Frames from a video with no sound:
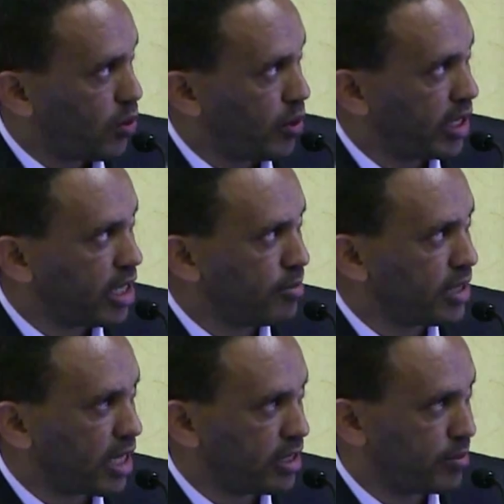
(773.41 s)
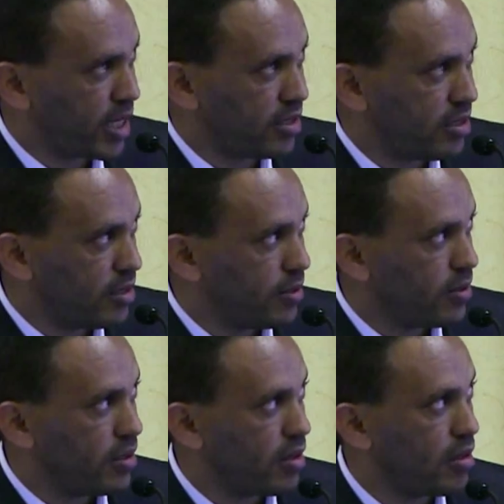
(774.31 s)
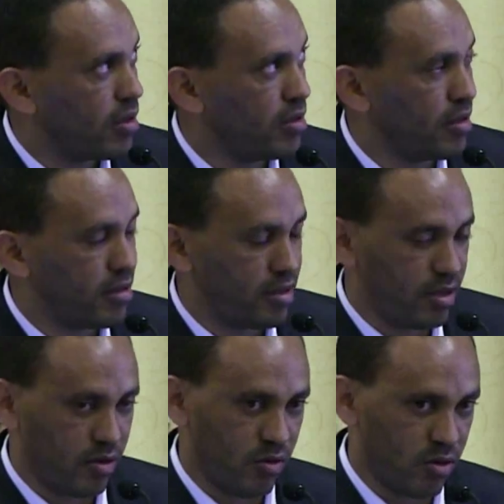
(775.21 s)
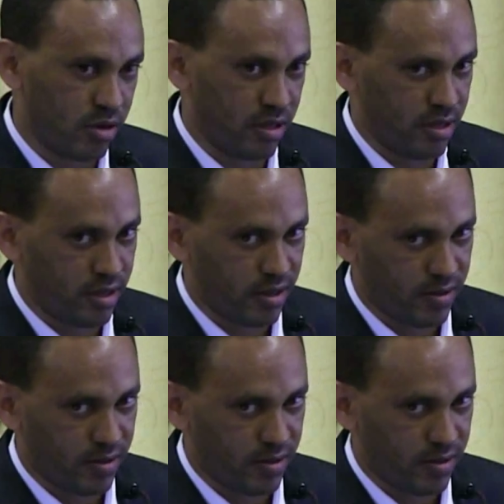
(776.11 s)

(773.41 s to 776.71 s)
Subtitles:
When it comes to acceptance or the